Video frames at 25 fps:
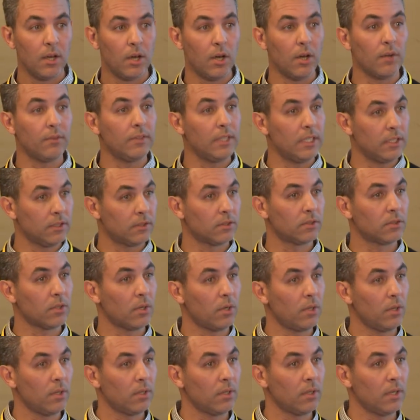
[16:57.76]
of the
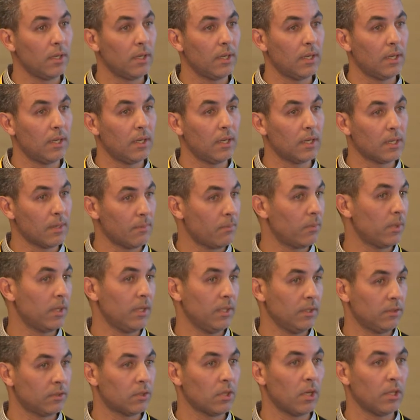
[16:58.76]

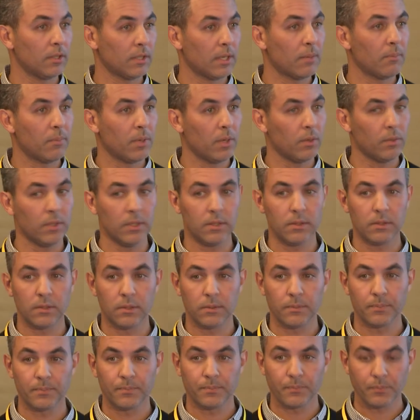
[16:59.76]
installed
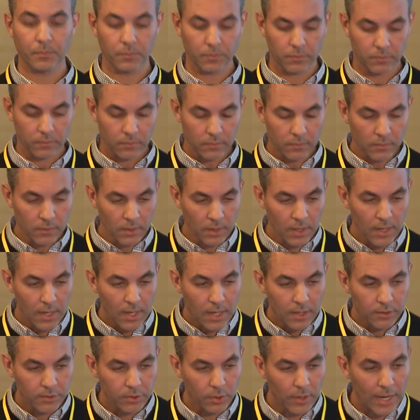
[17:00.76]
components.
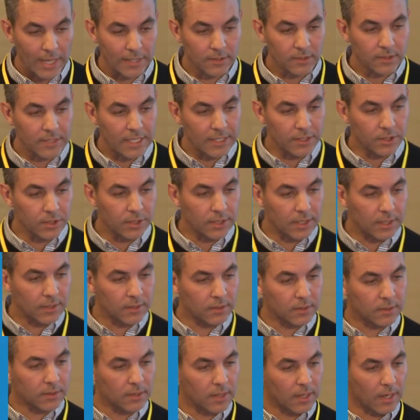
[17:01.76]
So at
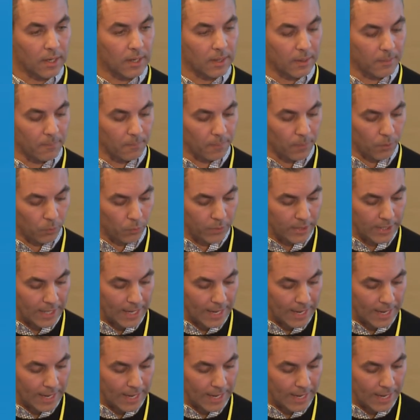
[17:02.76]
Sentient, we